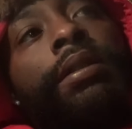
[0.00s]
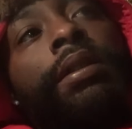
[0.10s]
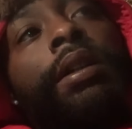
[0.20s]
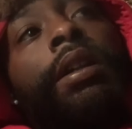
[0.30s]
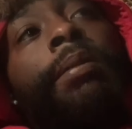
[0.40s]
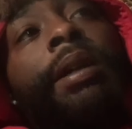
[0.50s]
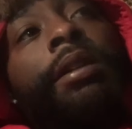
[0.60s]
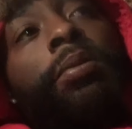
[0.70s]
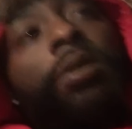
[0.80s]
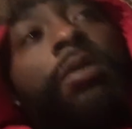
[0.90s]
And I'm at
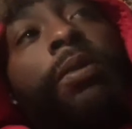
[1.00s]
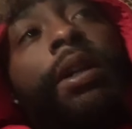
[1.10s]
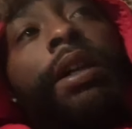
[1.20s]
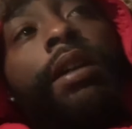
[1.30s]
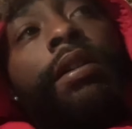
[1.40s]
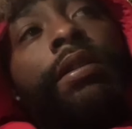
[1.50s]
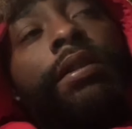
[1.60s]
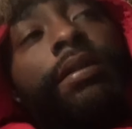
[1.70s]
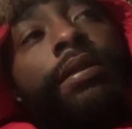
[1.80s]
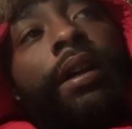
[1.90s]
the point where
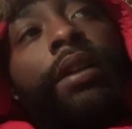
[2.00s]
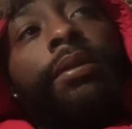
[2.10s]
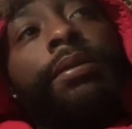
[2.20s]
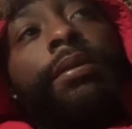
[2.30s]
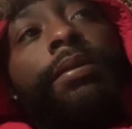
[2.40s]
I don't